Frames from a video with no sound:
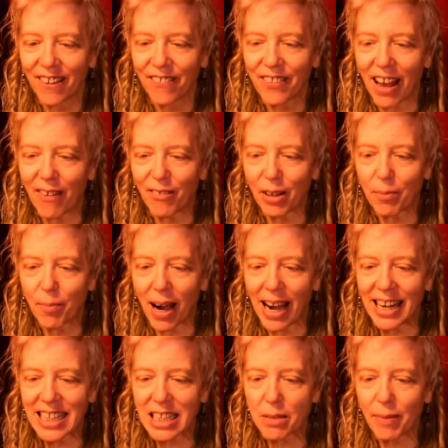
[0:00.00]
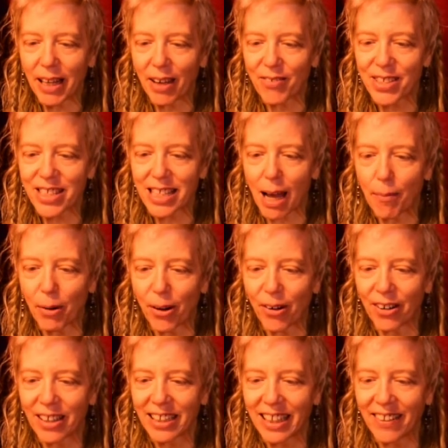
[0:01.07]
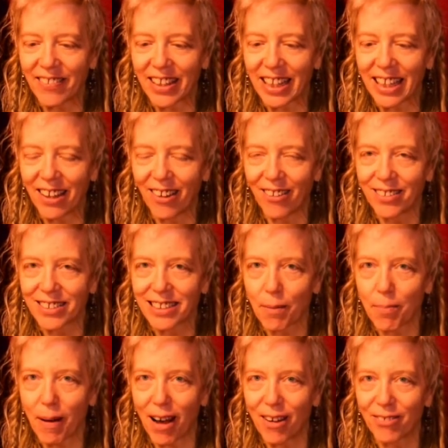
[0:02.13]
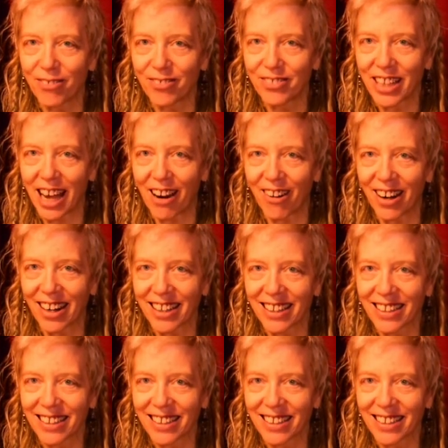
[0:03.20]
that reminded me of summer in the hills above Darak.